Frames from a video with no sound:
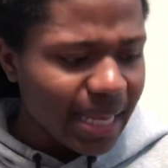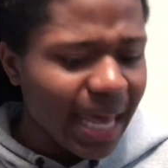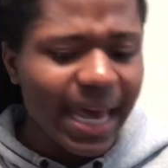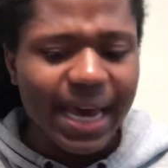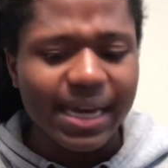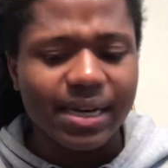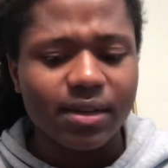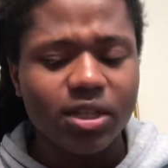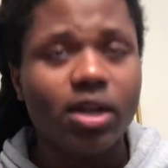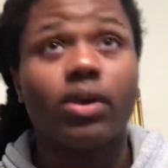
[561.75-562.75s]

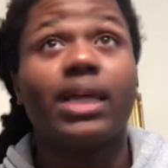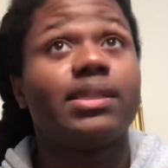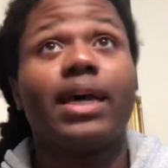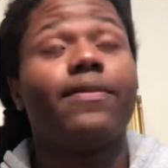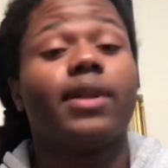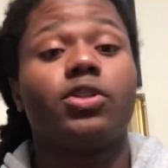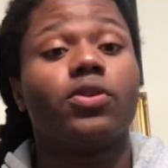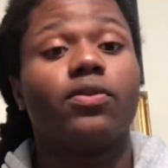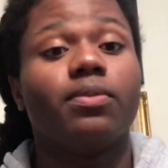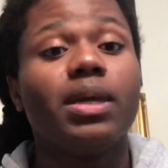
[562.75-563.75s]
And, that's definitely
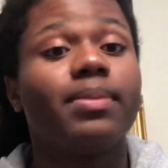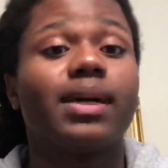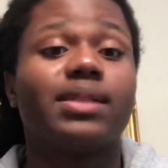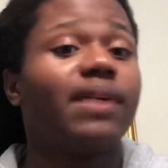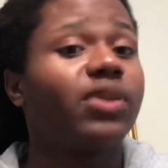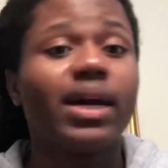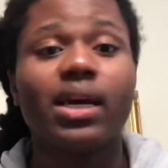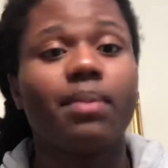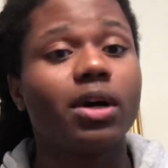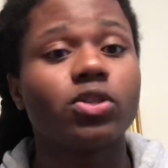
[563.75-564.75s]
true for me because after I
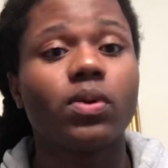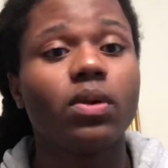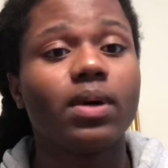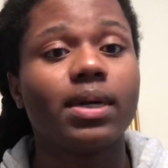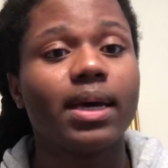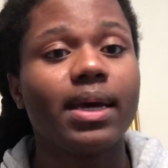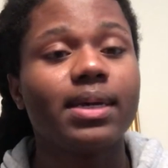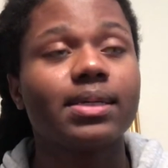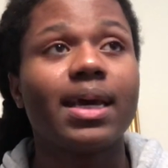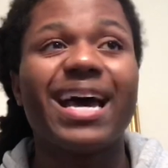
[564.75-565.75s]
get about 21
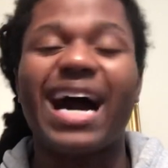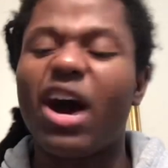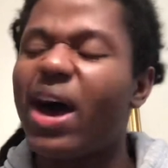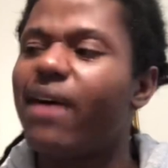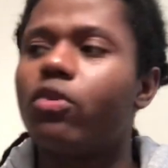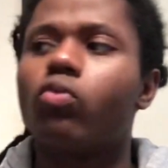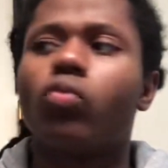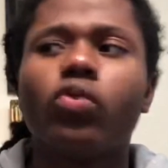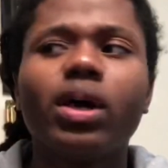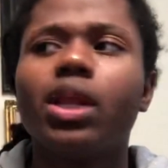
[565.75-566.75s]
days, I'll have a
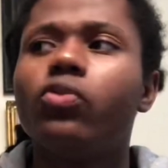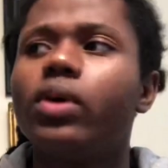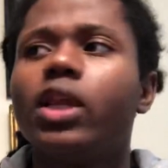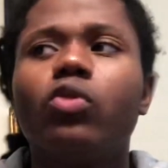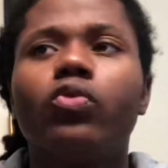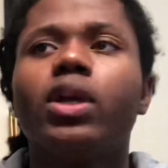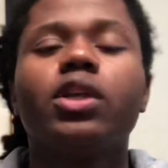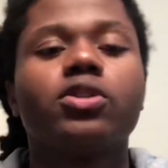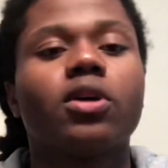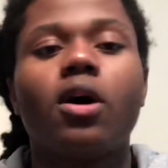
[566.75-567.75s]
really, really,
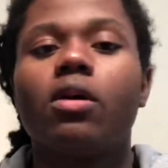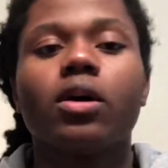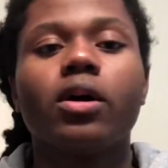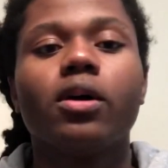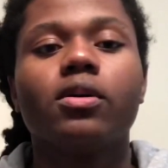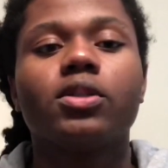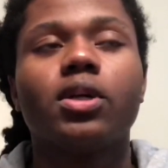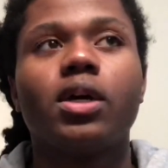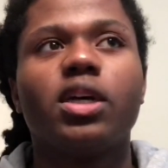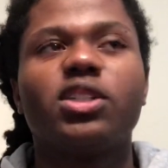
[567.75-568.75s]
really strong urge.
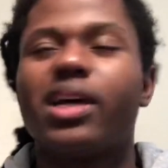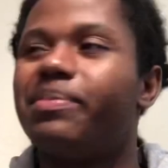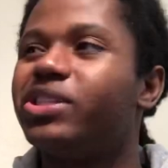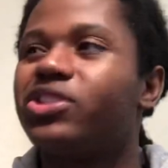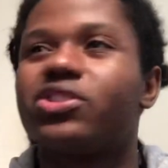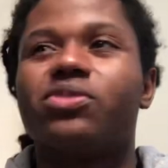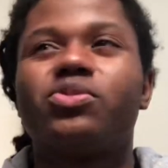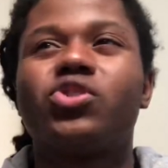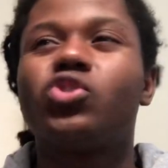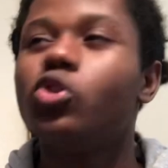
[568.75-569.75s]
I mean, just a
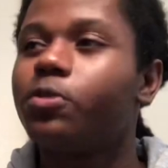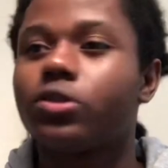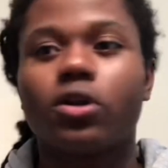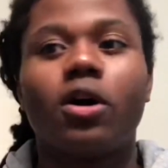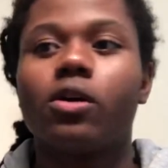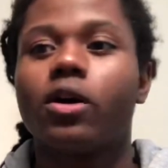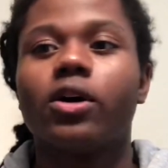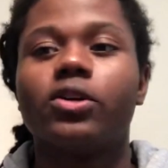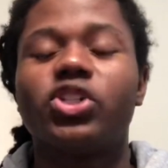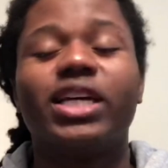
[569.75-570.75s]
super strong
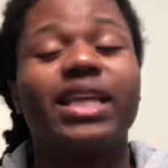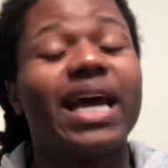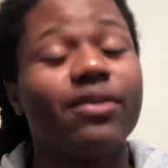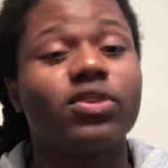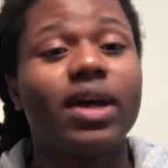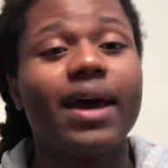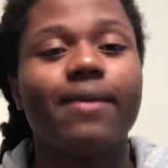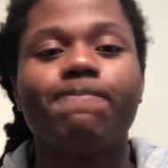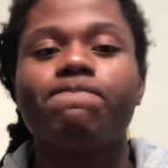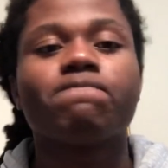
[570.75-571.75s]
urge. And then after
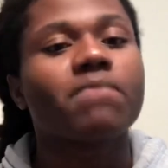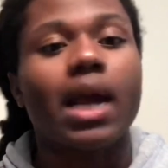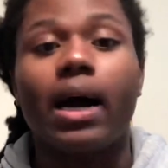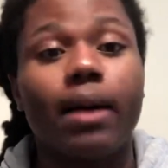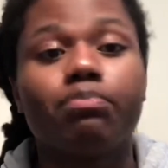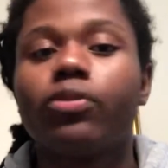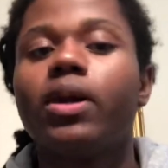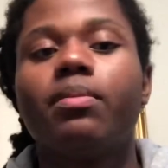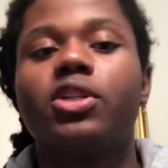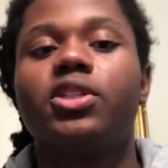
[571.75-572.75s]
that, I'm
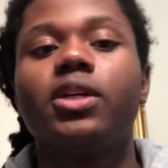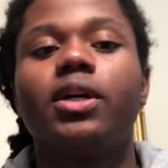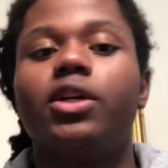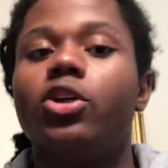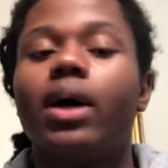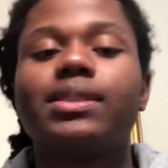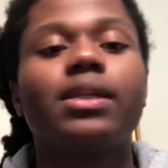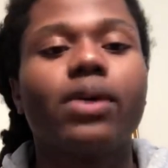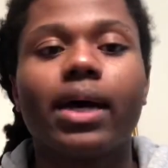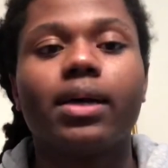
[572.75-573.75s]
pretty much good. I
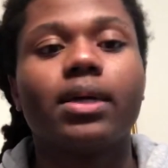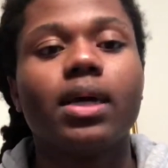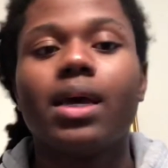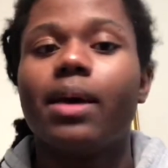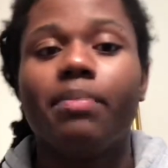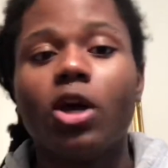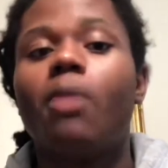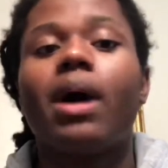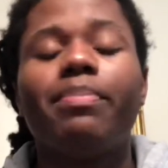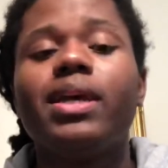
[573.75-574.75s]
still got to be
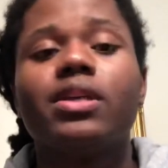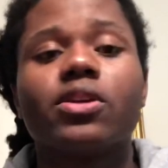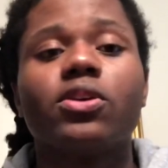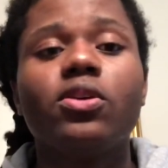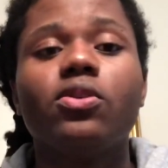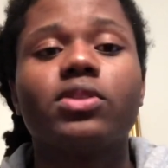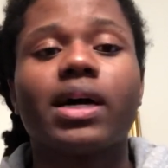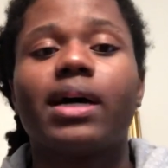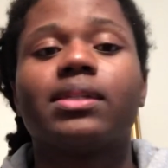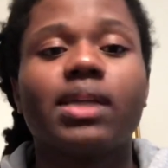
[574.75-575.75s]
on my P's and Q's. I
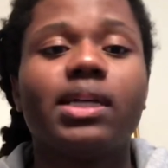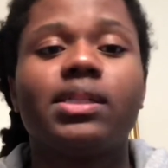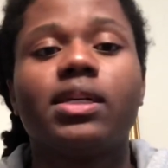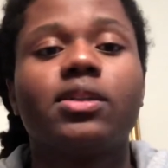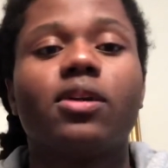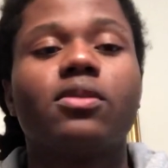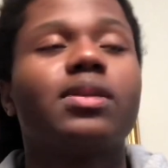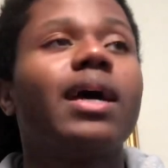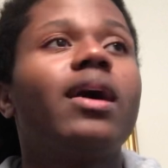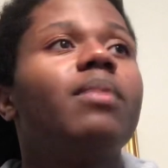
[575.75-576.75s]
got to stay 10 toes
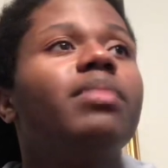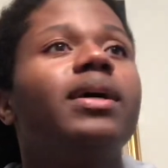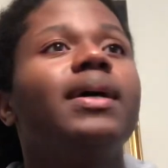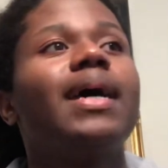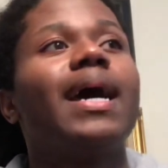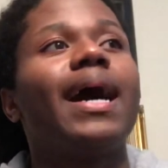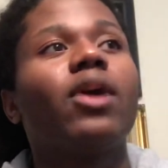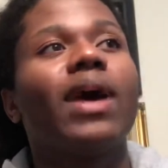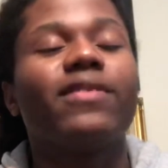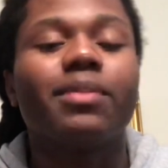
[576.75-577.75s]
down, but I
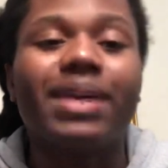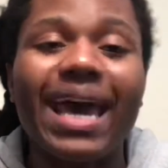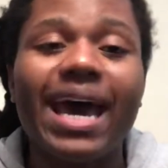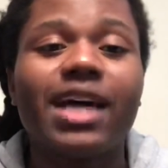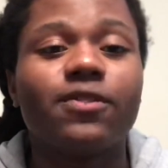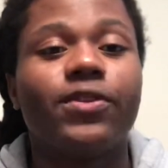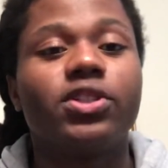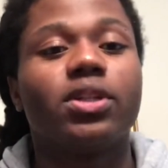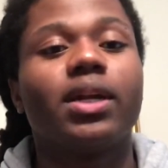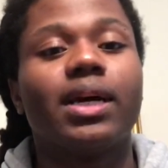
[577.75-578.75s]
don't have to be as
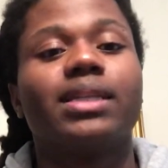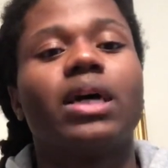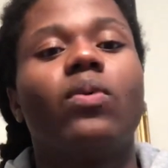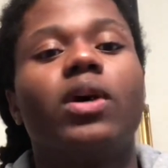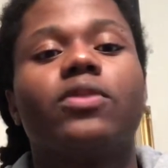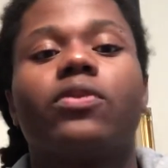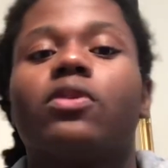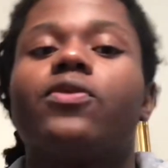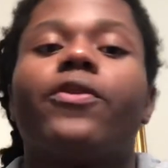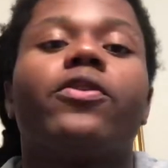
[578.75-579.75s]
vigilant as I was for
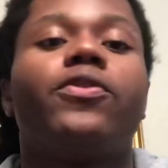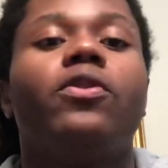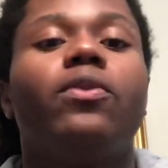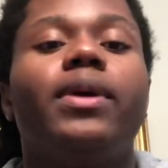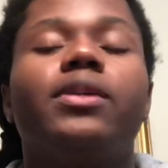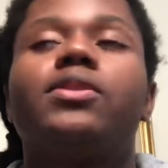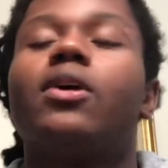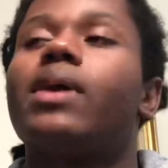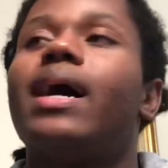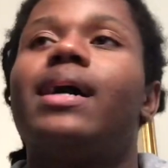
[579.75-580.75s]
those first few weeks. So,
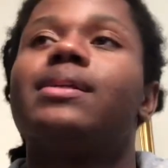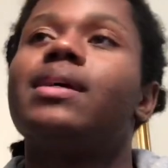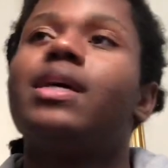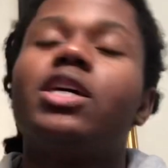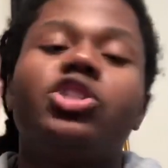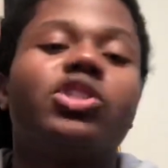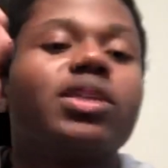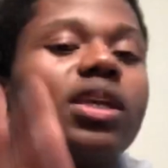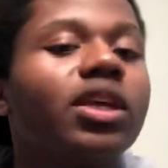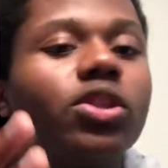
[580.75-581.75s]
guys,
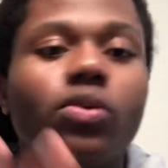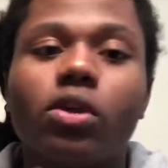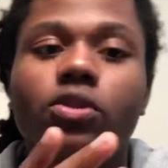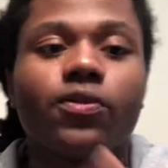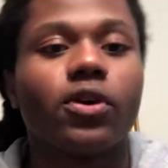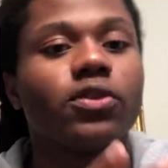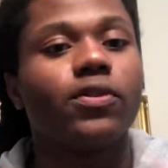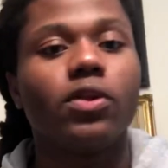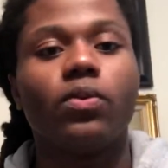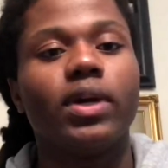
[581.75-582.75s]
just get through those first
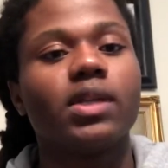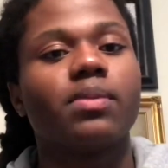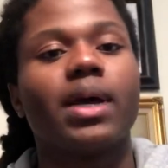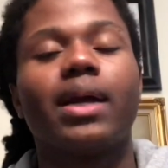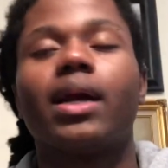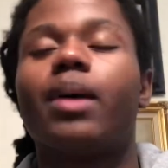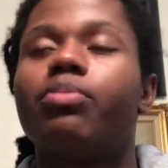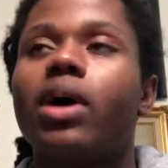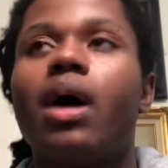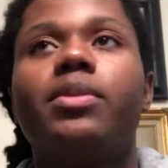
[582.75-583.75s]
few weeks, man, and I
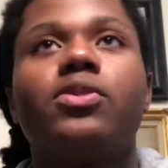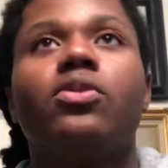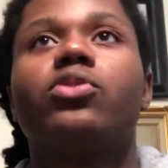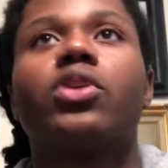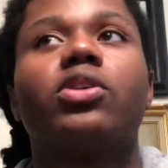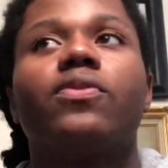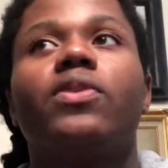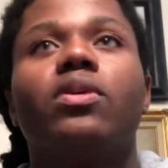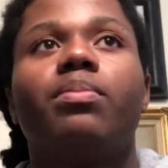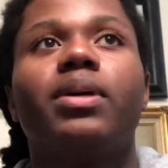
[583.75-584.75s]
promise you, you'll start to
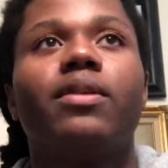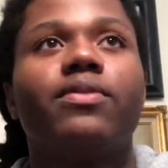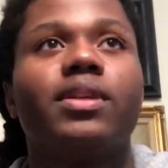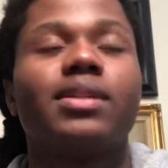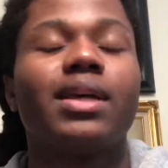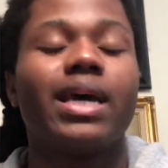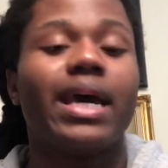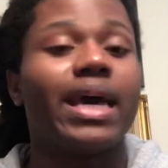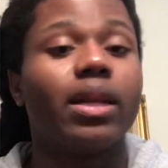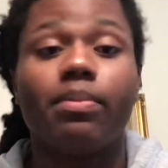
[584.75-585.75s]
feel the benefits.
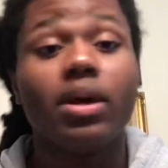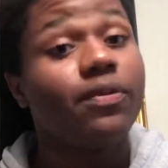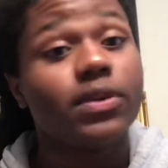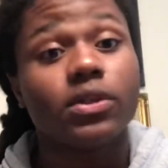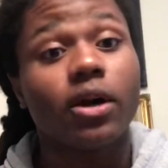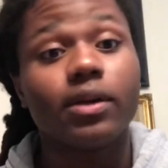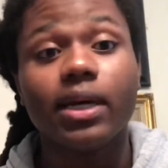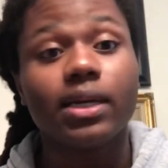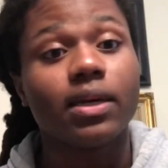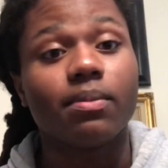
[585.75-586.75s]
And the benefits are
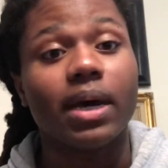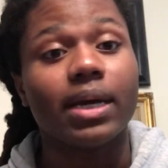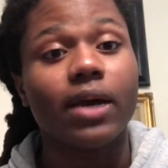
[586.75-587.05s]
addicting, man.